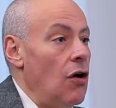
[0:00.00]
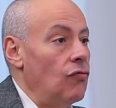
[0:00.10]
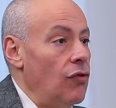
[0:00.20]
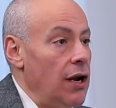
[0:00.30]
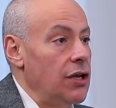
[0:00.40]

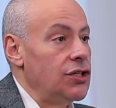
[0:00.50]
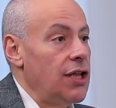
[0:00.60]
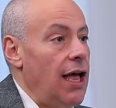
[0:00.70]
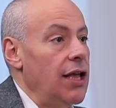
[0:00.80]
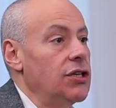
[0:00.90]
real
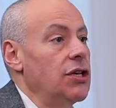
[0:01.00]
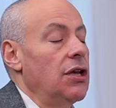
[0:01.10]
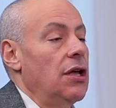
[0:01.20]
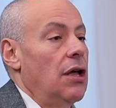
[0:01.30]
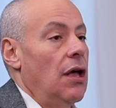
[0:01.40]
estate,
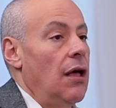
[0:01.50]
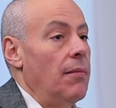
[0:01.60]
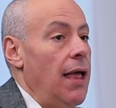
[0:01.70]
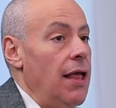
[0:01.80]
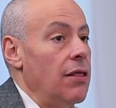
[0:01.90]

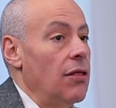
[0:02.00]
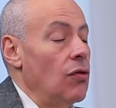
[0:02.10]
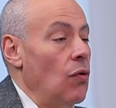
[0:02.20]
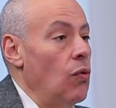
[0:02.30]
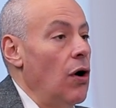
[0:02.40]
in
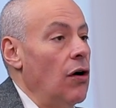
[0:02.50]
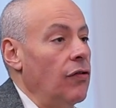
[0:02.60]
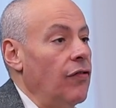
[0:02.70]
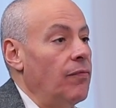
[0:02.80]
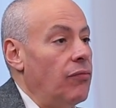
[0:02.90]
the
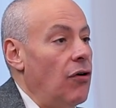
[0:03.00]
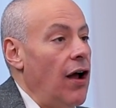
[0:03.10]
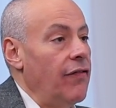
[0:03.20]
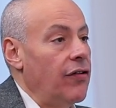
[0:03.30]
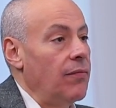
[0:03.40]
world of
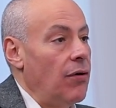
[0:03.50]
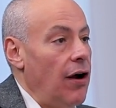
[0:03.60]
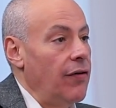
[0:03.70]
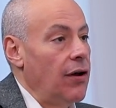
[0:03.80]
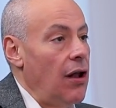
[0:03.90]
private and
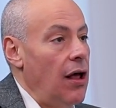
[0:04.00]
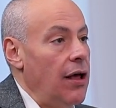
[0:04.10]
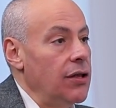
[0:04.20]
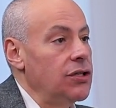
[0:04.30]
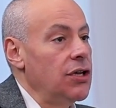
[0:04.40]
private
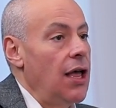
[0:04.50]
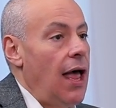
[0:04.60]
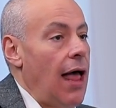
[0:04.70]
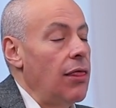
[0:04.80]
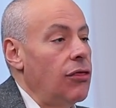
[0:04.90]
clients,
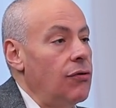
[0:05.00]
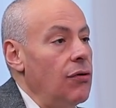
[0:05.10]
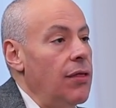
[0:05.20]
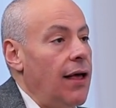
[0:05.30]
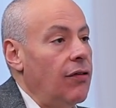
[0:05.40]
and
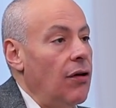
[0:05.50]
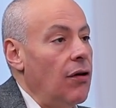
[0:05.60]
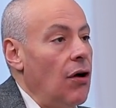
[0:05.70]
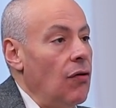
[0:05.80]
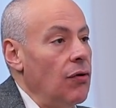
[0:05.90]
through that
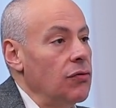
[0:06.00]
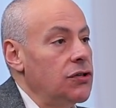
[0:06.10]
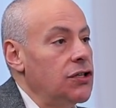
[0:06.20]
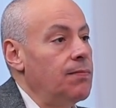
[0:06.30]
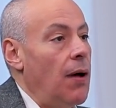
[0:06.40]
a real
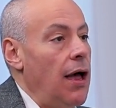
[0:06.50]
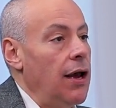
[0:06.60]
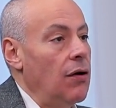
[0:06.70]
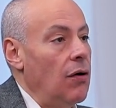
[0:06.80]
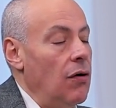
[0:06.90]

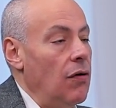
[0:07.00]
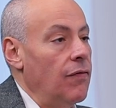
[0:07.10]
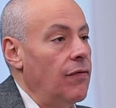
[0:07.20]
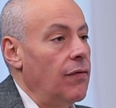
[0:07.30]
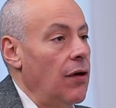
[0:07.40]
spine of
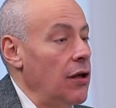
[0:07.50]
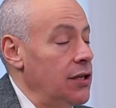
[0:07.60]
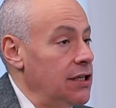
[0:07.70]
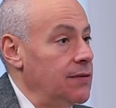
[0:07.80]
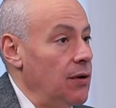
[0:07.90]

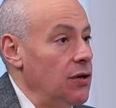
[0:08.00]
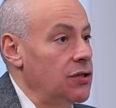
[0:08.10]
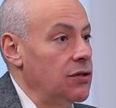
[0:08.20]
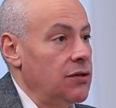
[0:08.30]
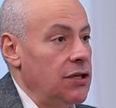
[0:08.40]

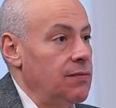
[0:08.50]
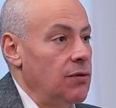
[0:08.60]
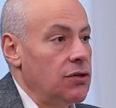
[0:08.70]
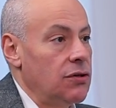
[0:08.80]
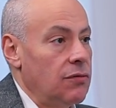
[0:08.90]
disputes.
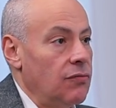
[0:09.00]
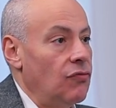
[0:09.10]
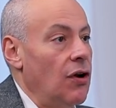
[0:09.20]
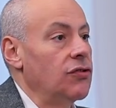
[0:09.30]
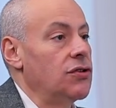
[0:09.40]
Disputes
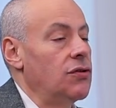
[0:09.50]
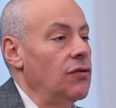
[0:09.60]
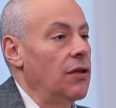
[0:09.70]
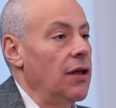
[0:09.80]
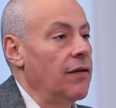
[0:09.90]
runs
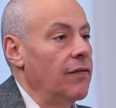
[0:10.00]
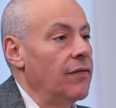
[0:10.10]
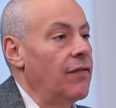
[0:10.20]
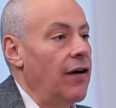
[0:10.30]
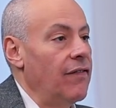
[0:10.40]
through the
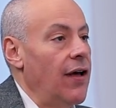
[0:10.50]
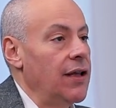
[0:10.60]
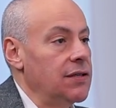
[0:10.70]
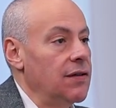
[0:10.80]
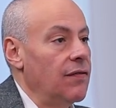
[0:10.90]
very
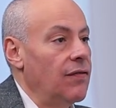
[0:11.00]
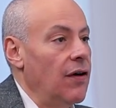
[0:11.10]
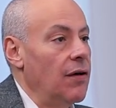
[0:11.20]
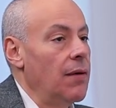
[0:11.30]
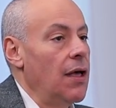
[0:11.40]
veins of the
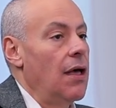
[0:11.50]
firm,